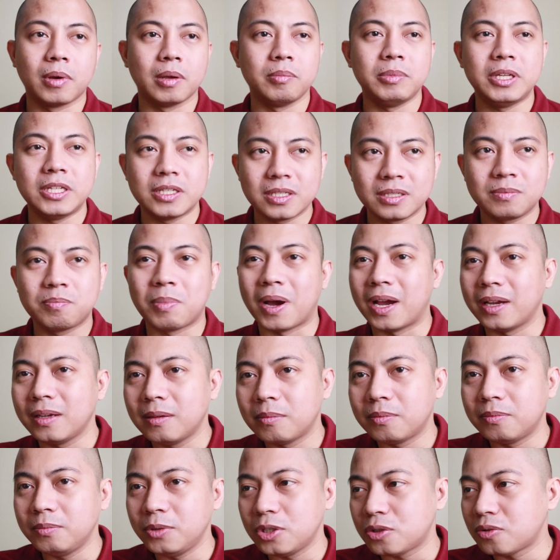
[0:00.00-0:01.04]
I mean, just buy
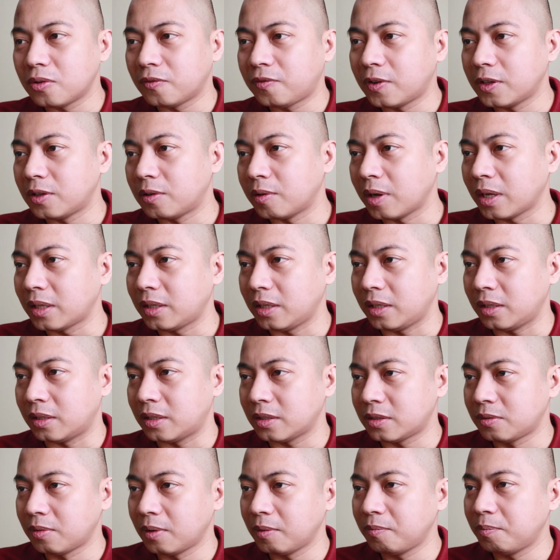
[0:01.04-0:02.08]
a mutual fund directly.
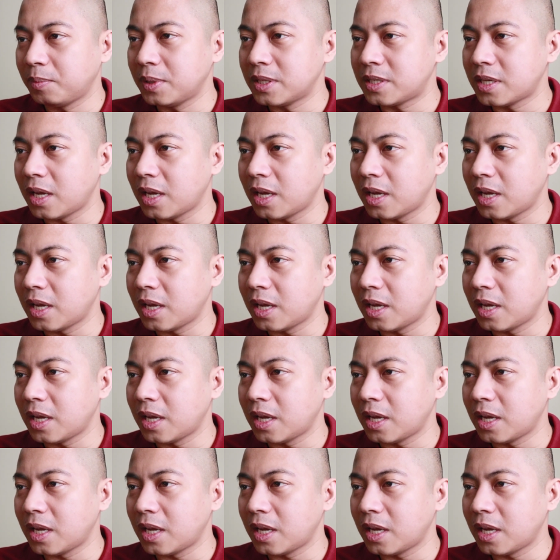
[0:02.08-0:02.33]
That's what I've been